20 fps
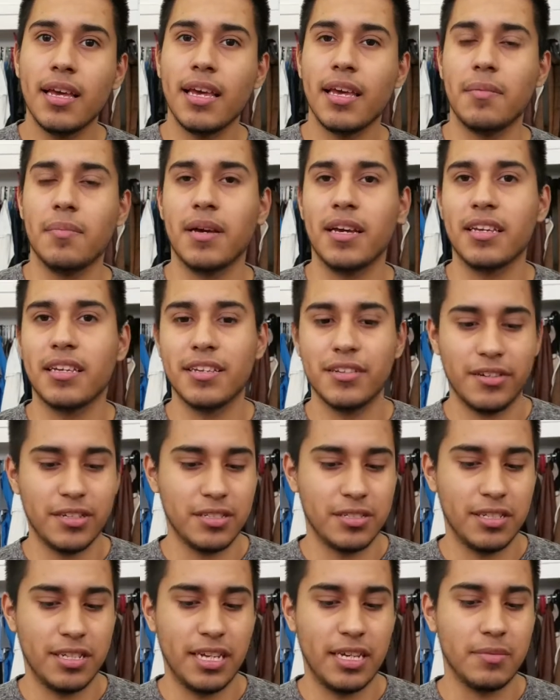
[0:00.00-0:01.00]
Hey, Mike here, and
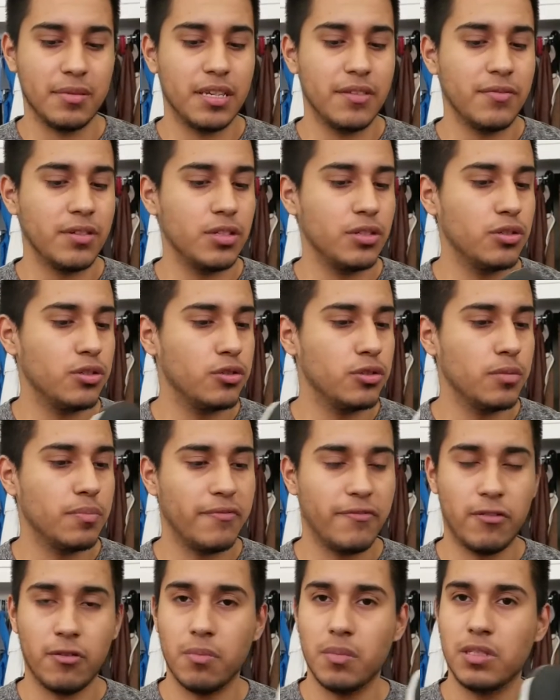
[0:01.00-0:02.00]
today I'm giving you the
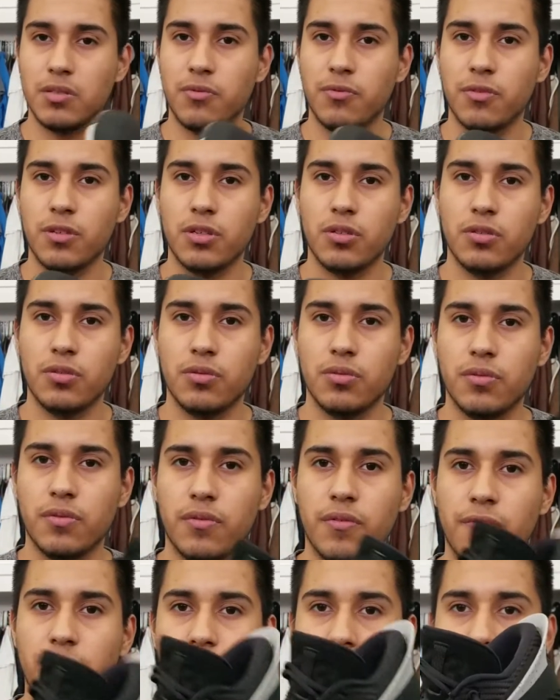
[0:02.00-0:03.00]
performance review
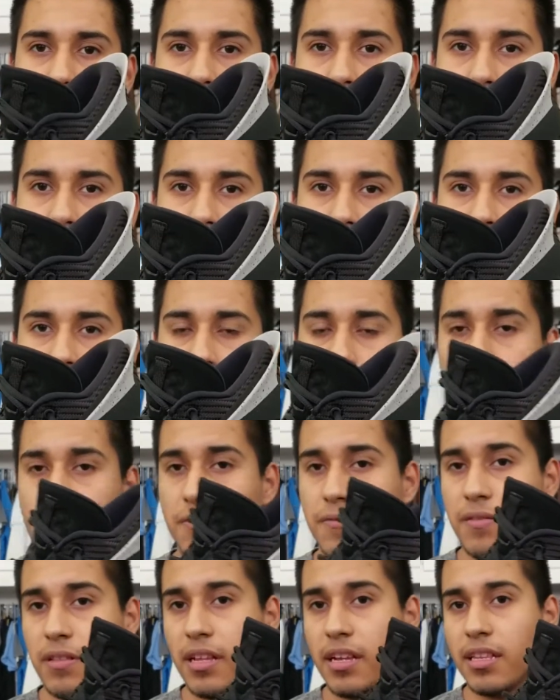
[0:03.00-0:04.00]
for the Jordan
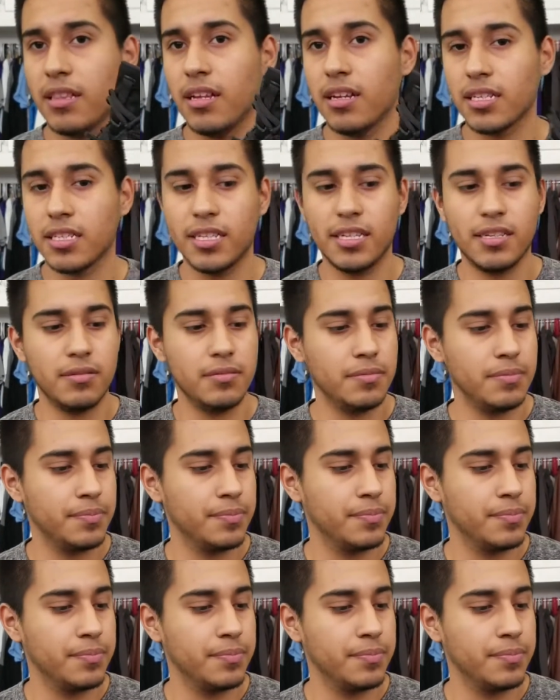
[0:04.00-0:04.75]
Fly Lockdown.